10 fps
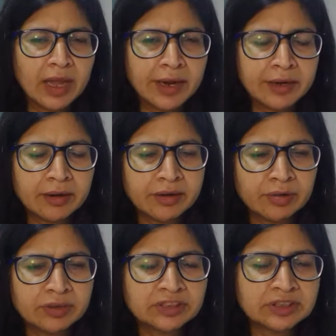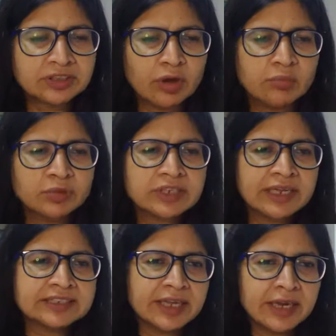And it's almost
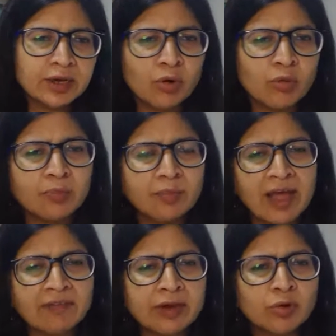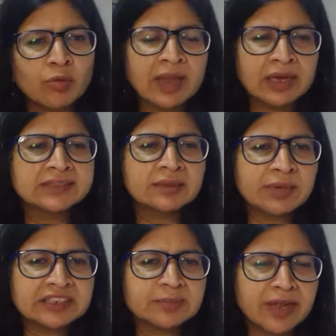like saying no, having no plan is the
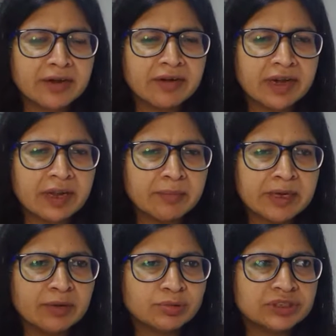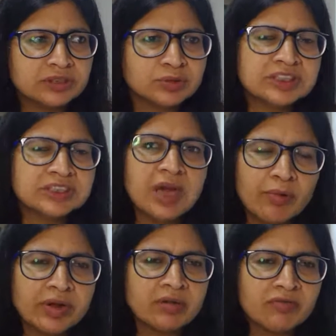best plan, right? I mean, you see
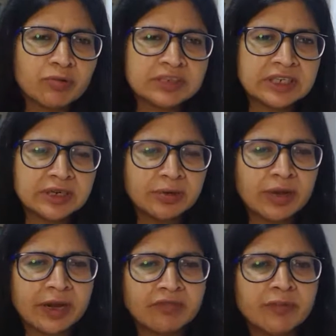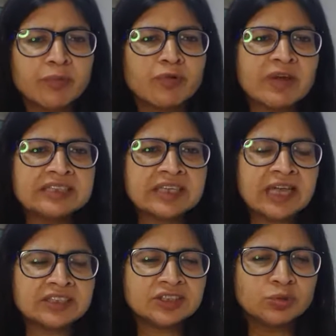how it unfolds, and you kind of improvise
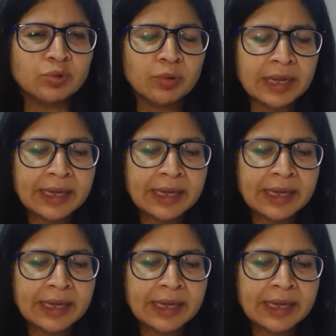as you go.